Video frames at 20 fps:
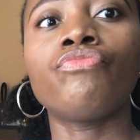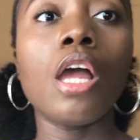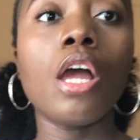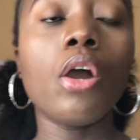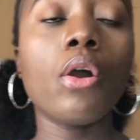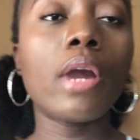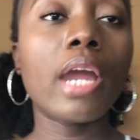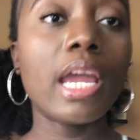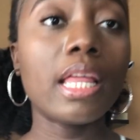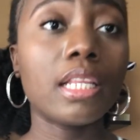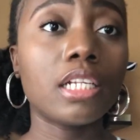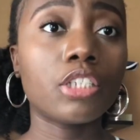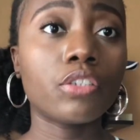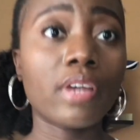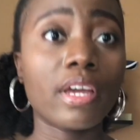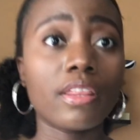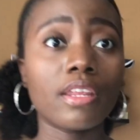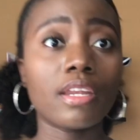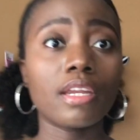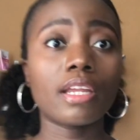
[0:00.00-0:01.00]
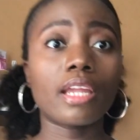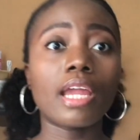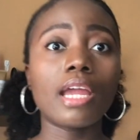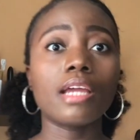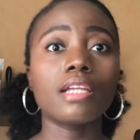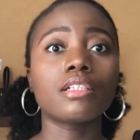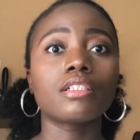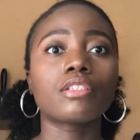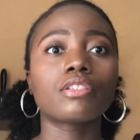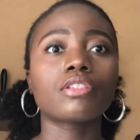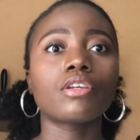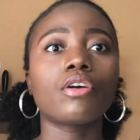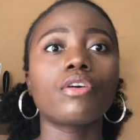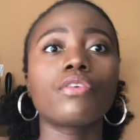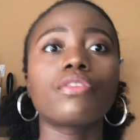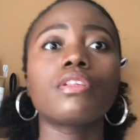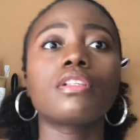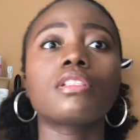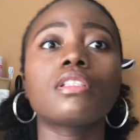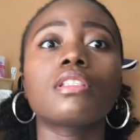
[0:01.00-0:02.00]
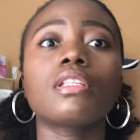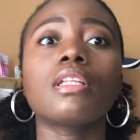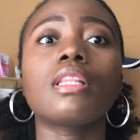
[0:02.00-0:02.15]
Okay, let's try that again. So this is the